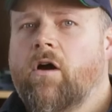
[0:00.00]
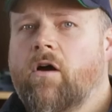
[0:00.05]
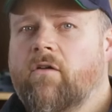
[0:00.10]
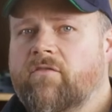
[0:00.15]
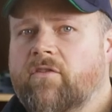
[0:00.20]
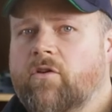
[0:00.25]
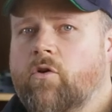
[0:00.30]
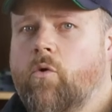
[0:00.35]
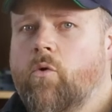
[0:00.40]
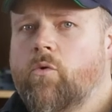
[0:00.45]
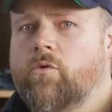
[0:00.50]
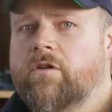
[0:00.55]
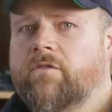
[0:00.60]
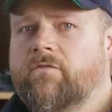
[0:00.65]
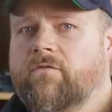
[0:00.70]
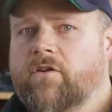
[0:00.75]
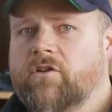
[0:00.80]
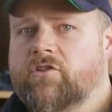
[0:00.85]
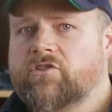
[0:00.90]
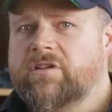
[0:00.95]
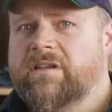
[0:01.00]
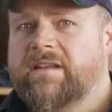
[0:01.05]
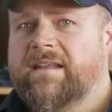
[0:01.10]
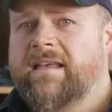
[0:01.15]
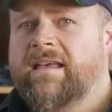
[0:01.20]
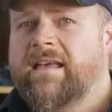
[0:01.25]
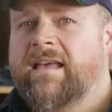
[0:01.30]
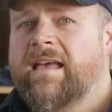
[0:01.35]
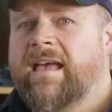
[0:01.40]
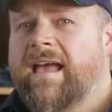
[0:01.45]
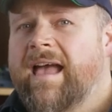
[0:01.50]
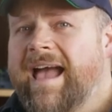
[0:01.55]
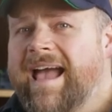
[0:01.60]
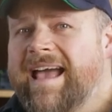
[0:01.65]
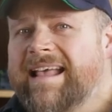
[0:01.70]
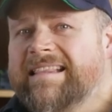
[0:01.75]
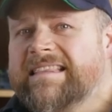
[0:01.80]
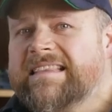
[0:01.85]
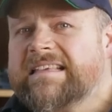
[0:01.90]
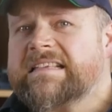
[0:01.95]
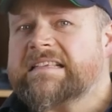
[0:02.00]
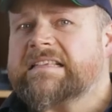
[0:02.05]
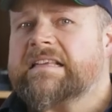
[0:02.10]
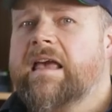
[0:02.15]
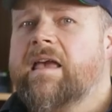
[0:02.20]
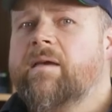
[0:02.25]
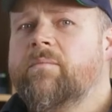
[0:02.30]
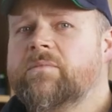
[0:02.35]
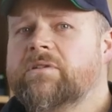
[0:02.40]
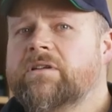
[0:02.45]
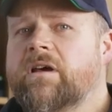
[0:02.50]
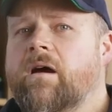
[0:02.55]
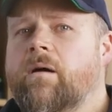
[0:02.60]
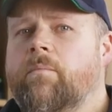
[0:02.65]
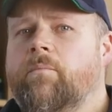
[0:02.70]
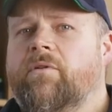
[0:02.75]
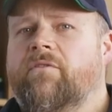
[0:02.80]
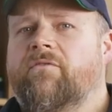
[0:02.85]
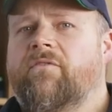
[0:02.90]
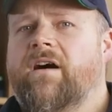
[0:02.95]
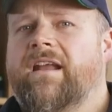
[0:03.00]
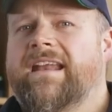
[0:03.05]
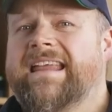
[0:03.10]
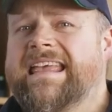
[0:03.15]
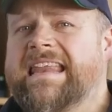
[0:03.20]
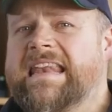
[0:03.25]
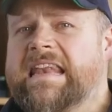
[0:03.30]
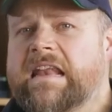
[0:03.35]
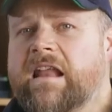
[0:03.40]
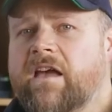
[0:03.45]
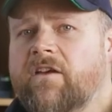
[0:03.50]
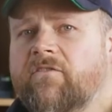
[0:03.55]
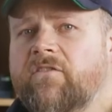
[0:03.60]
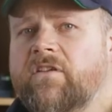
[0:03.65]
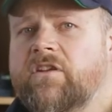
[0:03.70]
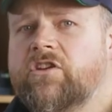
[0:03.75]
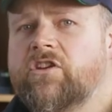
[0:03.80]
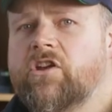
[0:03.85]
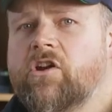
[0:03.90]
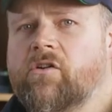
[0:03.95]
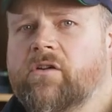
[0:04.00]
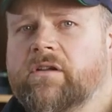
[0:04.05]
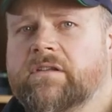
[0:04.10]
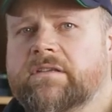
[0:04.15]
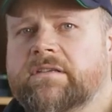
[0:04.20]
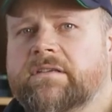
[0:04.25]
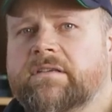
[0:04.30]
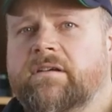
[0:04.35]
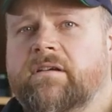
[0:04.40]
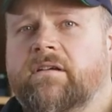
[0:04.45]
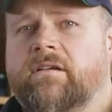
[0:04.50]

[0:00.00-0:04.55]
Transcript: of the corded version, at the same time providing enough endurance